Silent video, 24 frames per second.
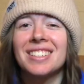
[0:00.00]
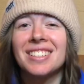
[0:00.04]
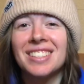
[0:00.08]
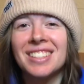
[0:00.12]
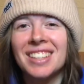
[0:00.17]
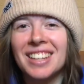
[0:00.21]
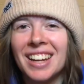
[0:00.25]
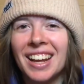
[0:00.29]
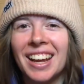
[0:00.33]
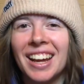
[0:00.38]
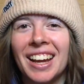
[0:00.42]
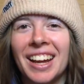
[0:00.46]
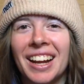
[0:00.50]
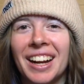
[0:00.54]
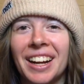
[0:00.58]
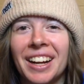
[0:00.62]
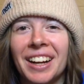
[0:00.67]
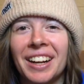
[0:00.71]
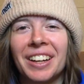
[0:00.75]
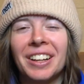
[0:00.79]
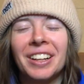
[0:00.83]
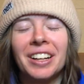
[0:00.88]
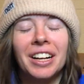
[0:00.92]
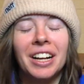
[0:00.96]

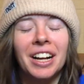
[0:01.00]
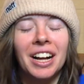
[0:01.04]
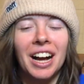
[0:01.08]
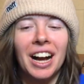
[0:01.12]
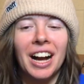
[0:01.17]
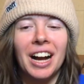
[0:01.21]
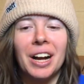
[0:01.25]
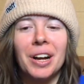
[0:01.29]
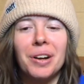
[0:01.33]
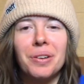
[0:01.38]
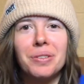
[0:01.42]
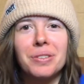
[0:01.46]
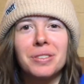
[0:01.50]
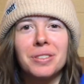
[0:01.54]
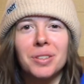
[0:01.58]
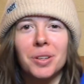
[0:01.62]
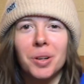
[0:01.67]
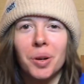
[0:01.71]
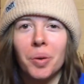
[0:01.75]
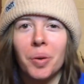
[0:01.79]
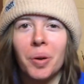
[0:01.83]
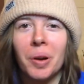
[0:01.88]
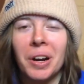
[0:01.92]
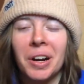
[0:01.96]
Today, I was
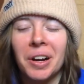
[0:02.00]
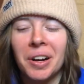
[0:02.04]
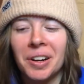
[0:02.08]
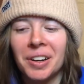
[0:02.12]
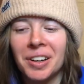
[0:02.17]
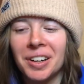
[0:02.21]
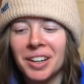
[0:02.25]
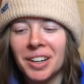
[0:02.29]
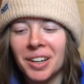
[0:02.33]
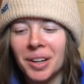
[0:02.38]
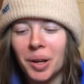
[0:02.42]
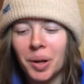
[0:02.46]
inquiring